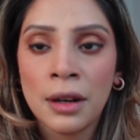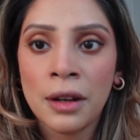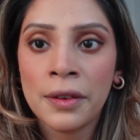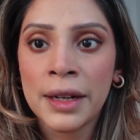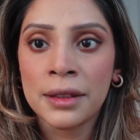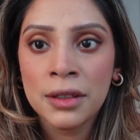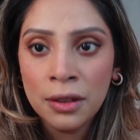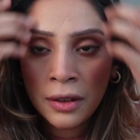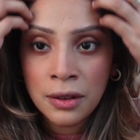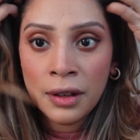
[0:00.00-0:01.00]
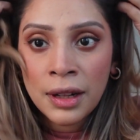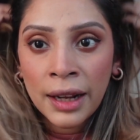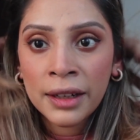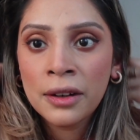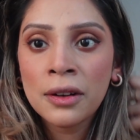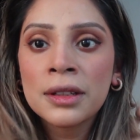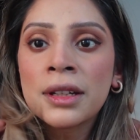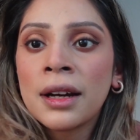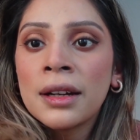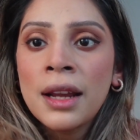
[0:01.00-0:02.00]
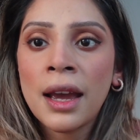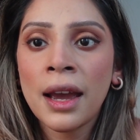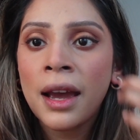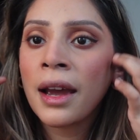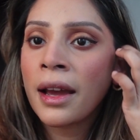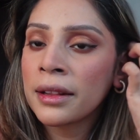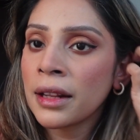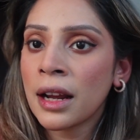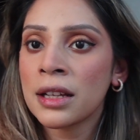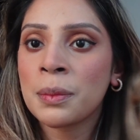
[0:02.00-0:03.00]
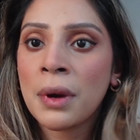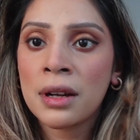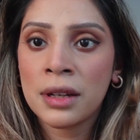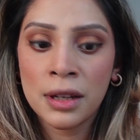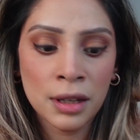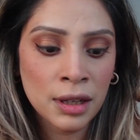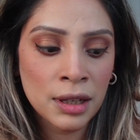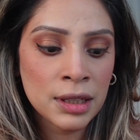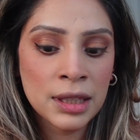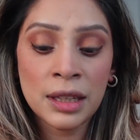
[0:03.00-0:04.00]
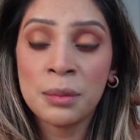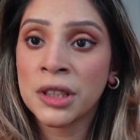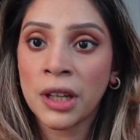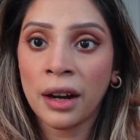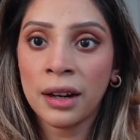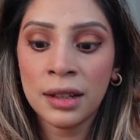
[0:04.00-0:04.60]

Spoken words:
Alright, so liner all done, and the last part is the mascara.